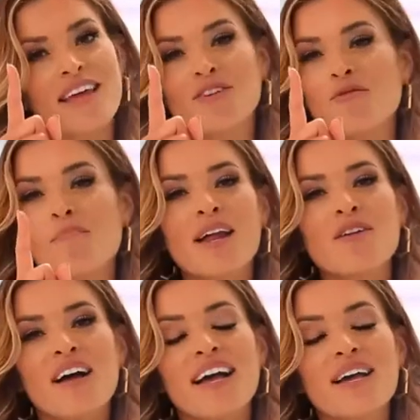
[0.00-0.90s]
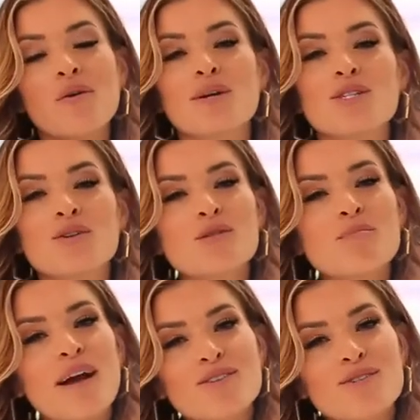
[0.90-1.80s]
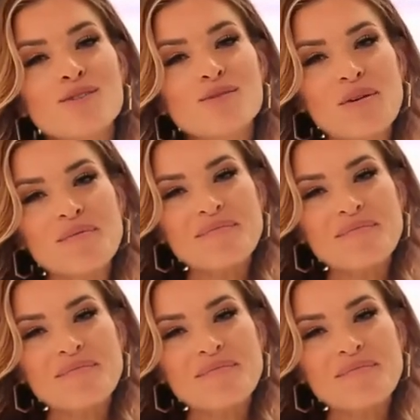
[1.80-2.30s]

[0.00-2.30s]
then you modify once you're inspired to do so.